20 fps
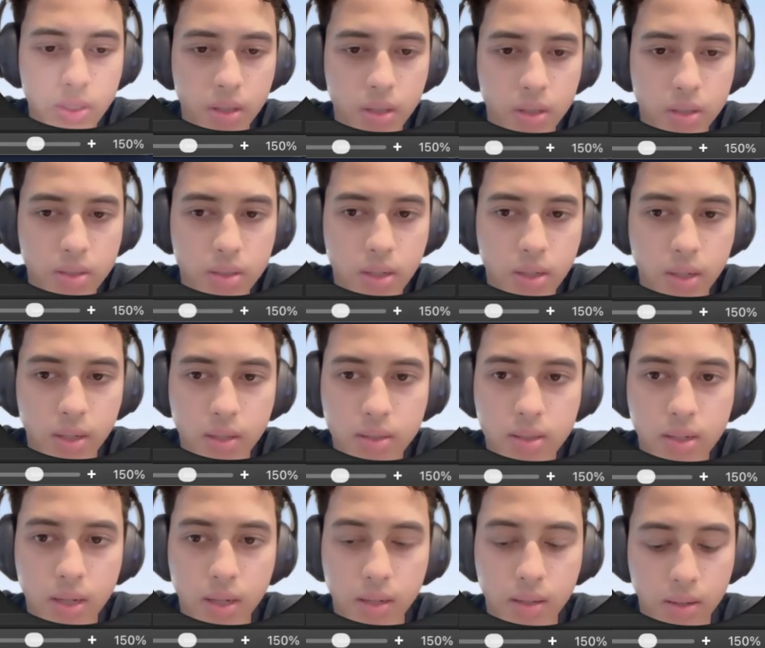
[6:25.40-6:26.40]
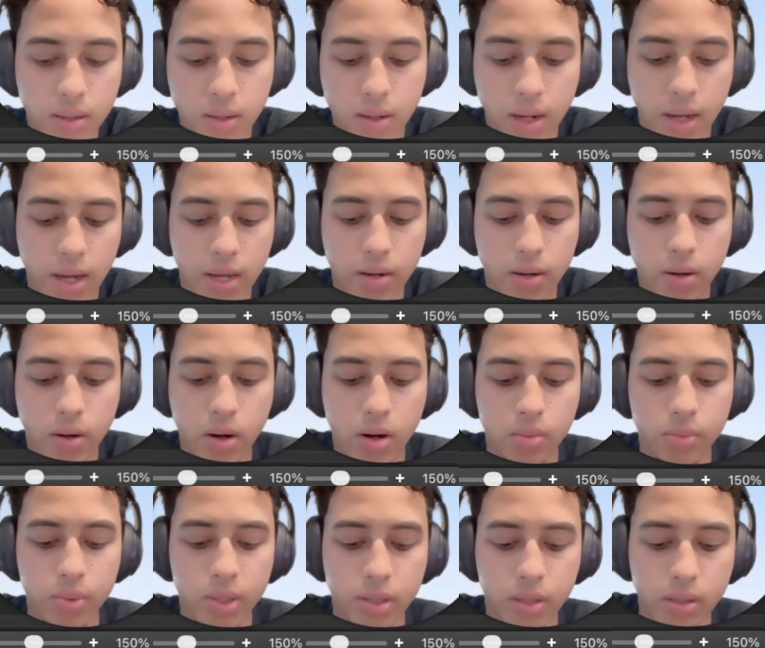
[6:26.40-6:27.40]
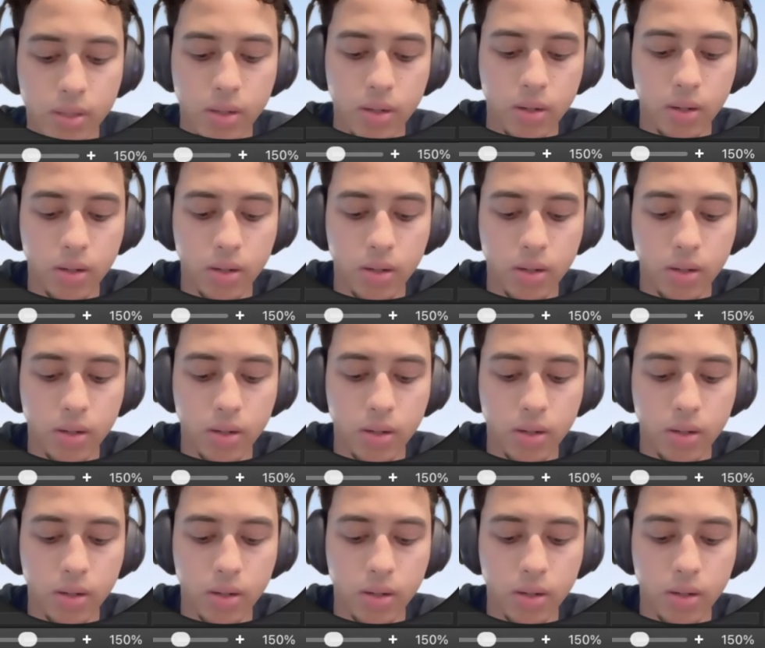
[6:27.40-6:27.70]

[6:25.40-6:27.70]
it's like not harming the dog.